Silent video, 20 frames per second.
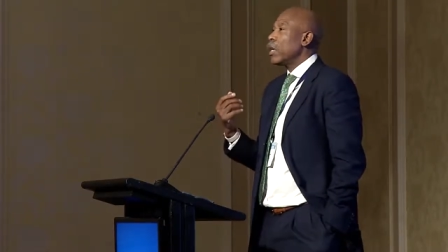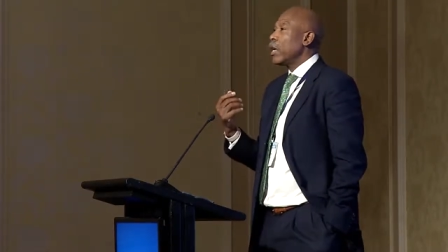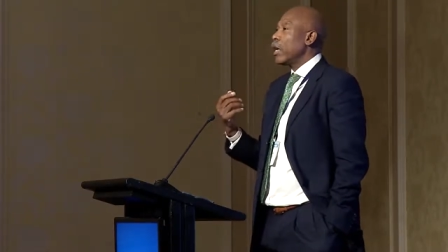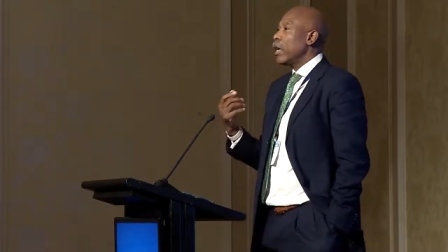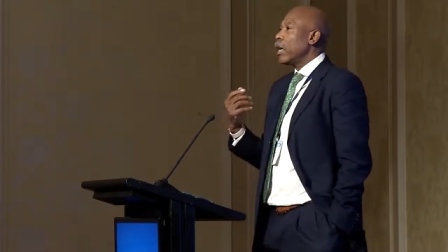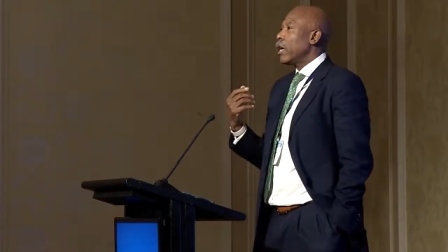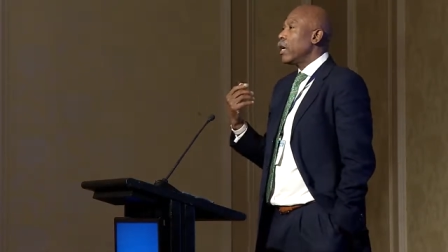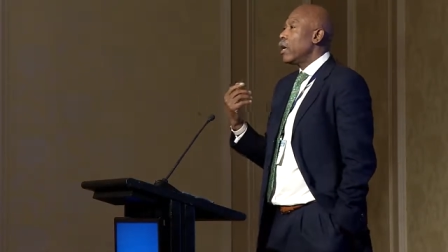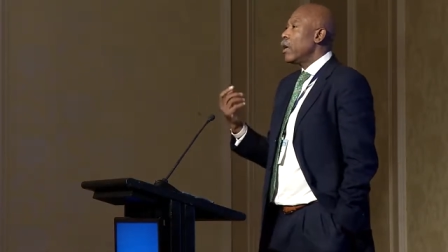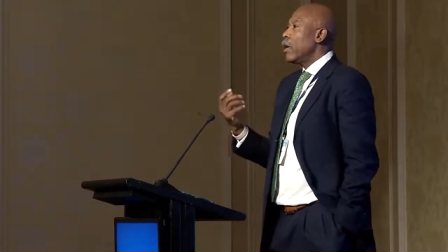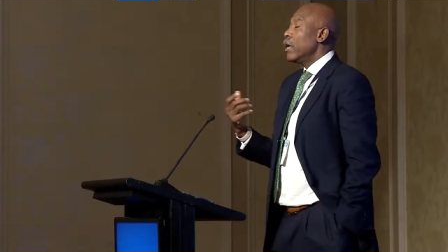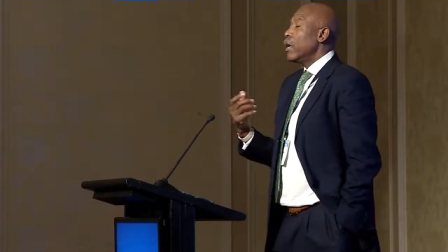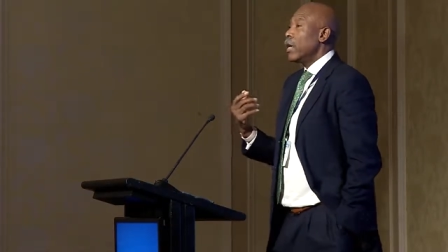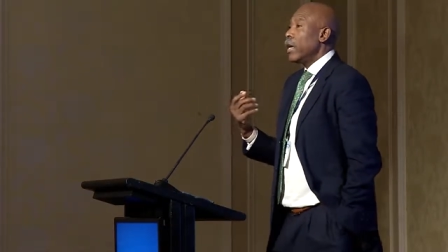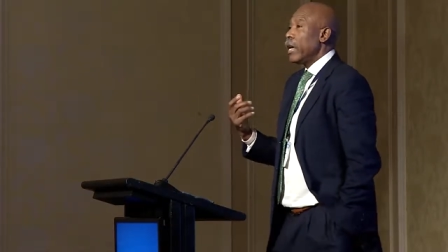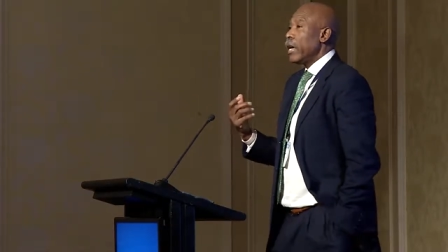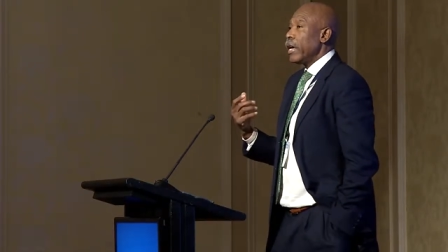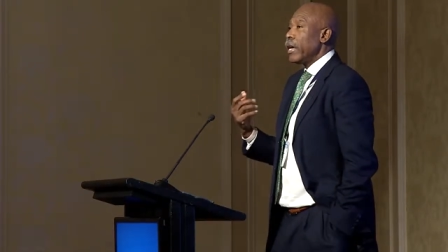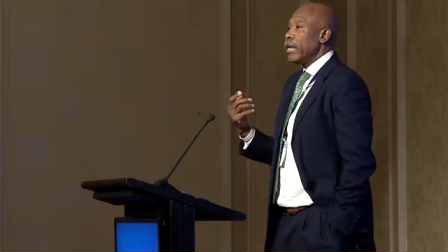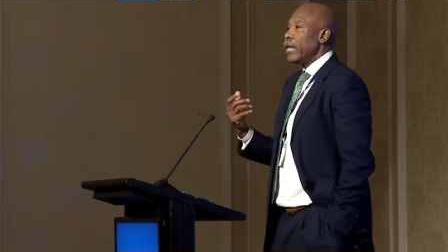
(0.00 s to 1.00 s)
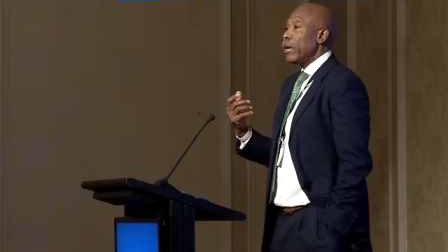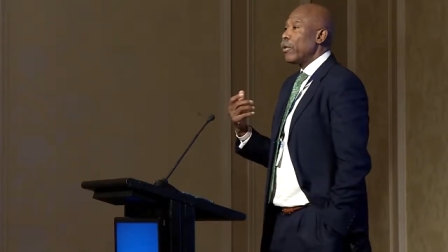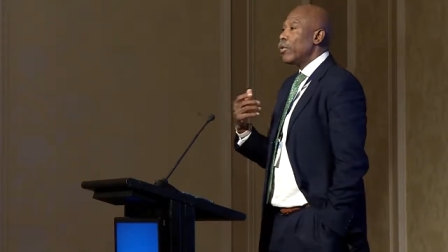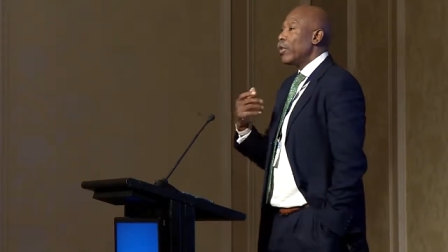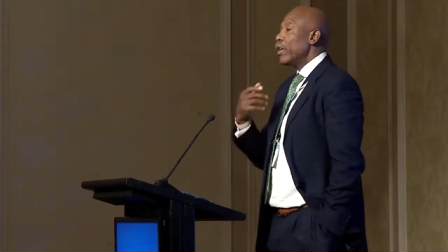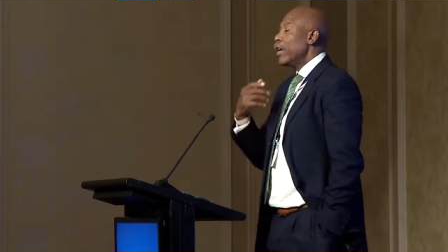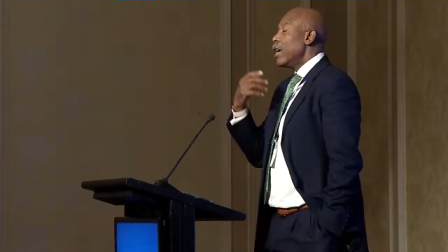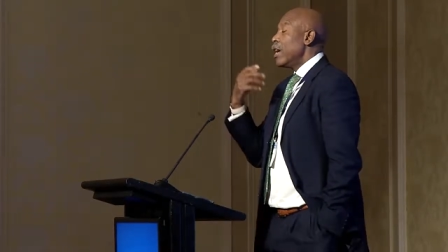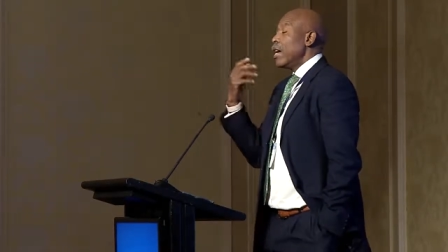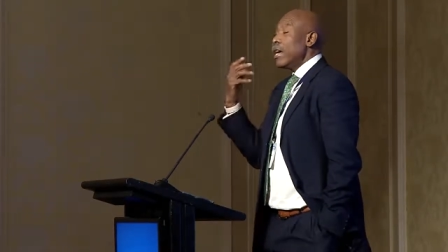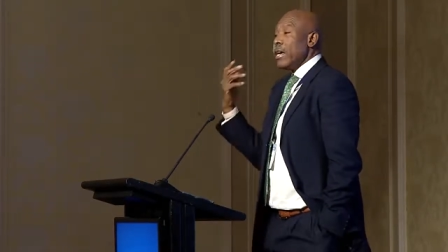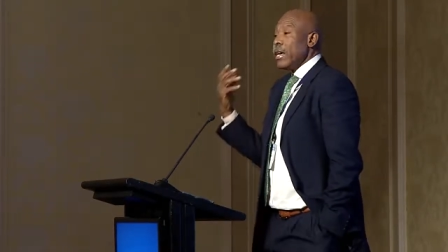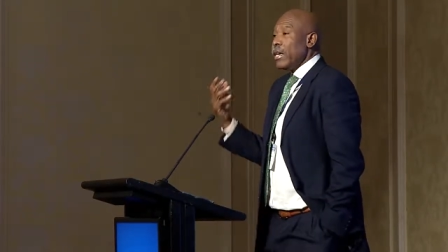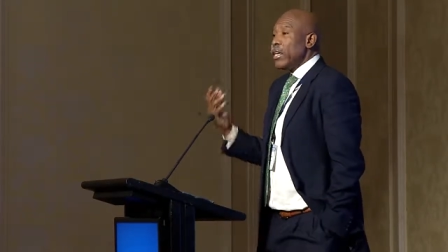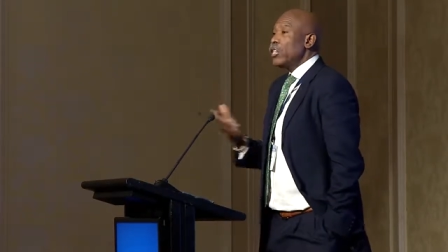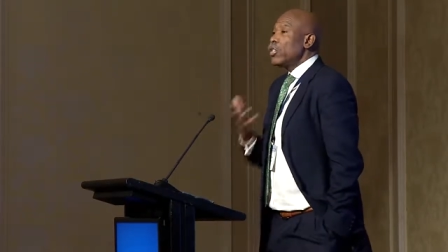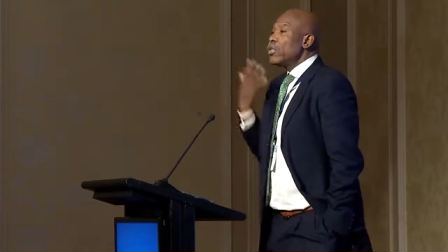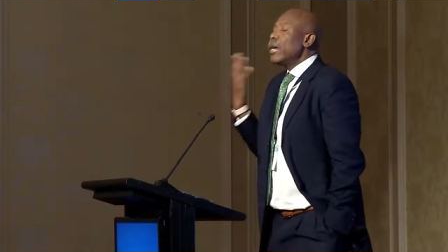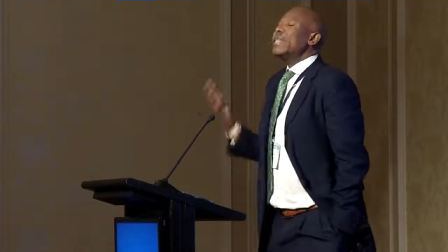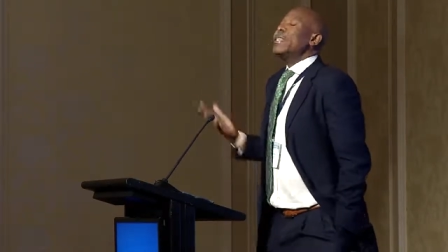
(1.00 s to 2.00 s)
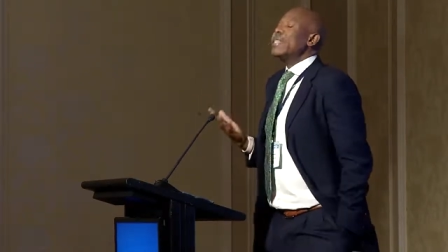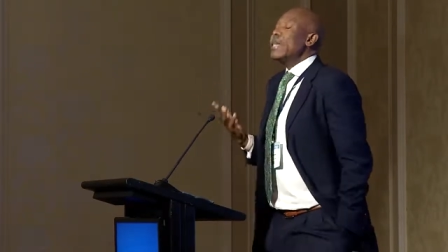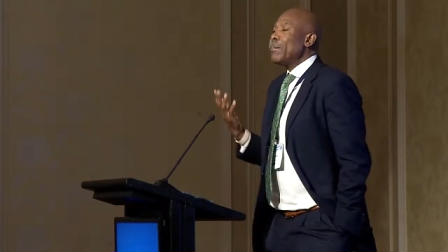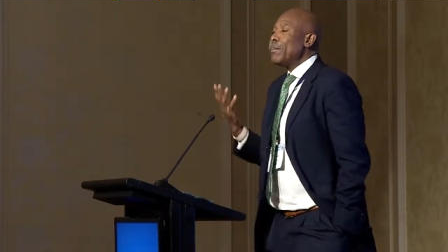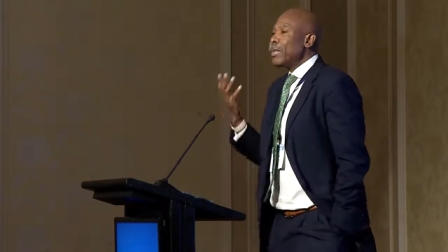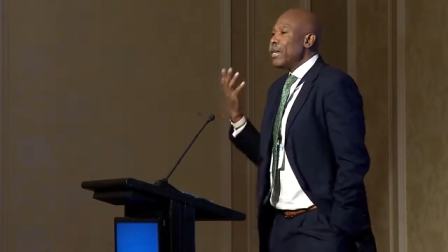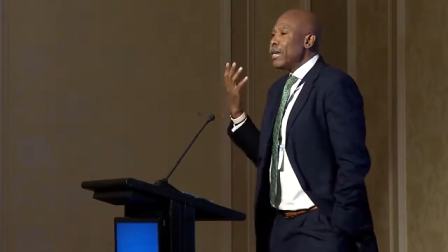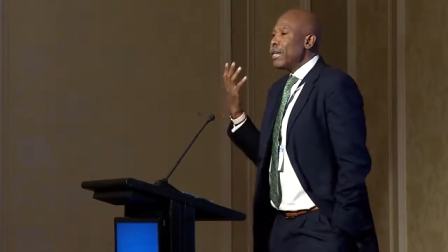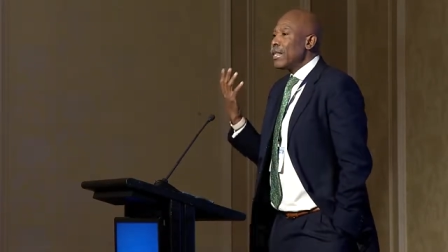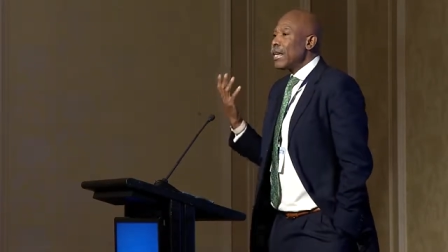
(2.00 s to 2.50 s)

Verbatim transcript: earlier on. It's not something